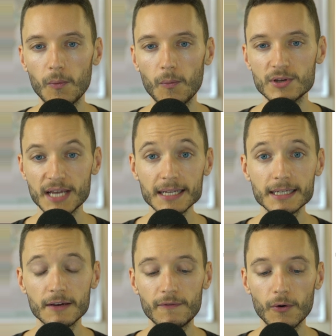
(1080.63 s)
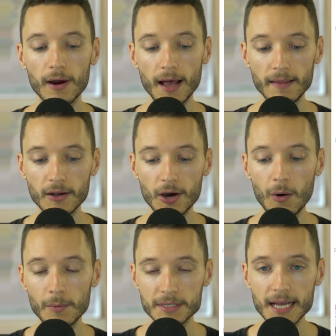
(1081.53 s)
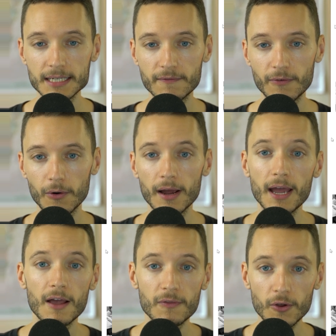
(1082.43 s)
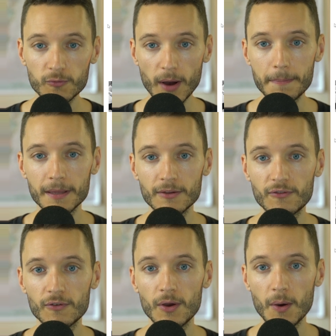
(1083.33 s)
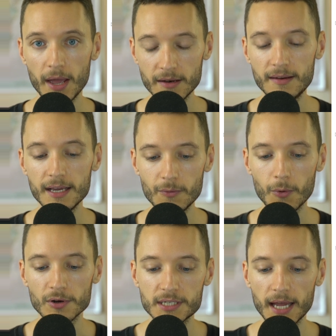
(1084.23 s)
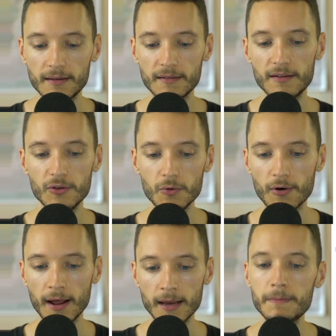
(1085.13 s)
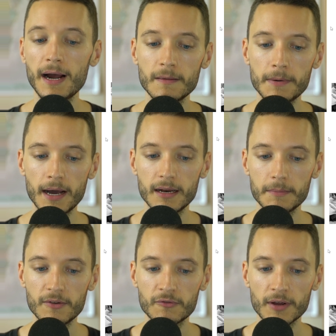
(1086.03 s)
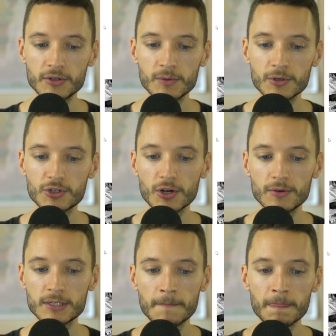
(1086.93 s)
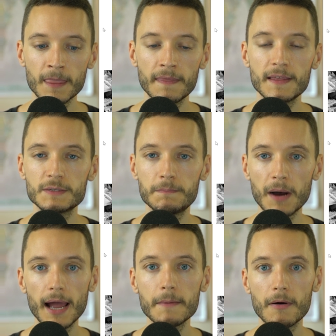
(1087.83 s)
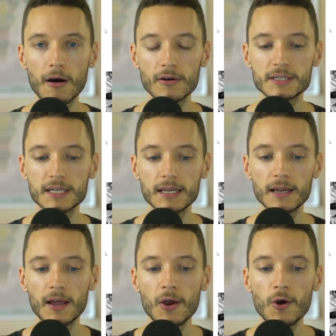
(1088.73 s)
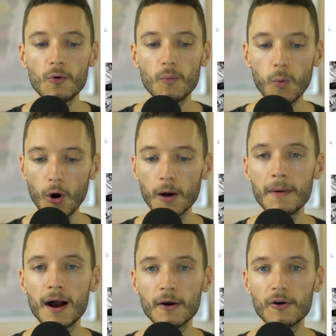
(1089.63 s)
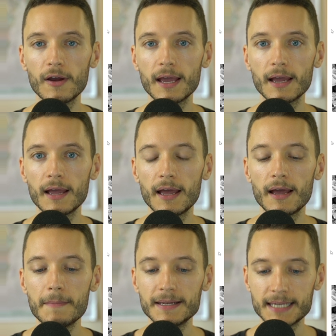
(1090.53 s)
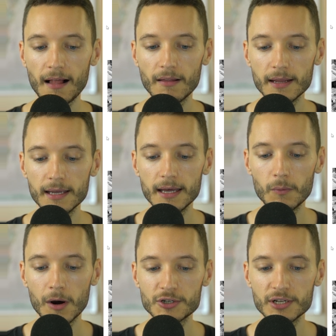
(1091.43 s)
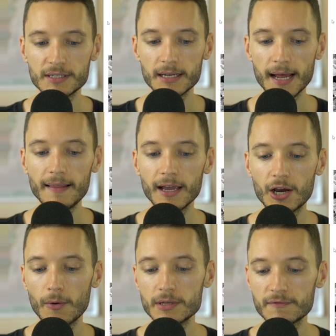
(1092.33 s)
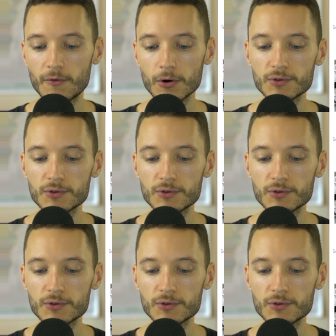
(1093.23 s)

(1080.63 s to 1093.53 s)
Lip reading: was asking for, Elliot Cohen was asking for, those weapons indeed were sent to Ukraine by the Biden administration, which shows this bipartisan warmongering mentality in Washington. Elliot Cohen is, of course, a